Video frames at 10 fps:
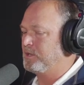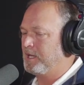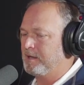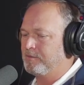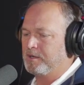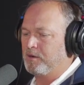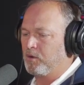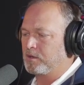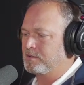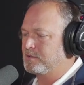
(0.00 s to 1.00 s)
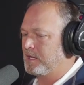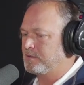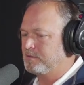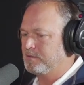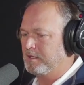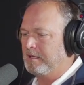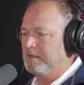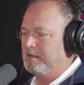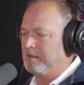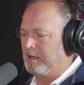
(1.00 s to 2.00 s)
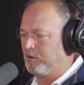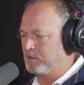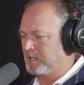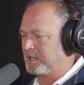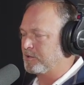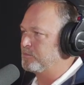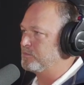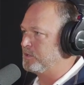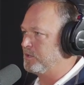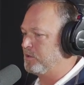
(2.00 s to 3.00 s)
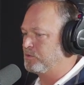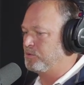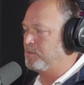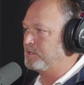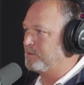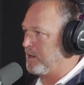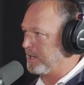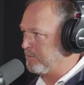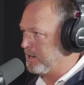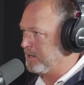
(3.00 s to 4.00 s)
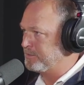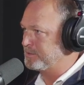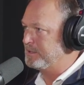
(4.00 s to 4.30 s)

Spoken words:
We have organizations. I always like to mention Mighty Moms.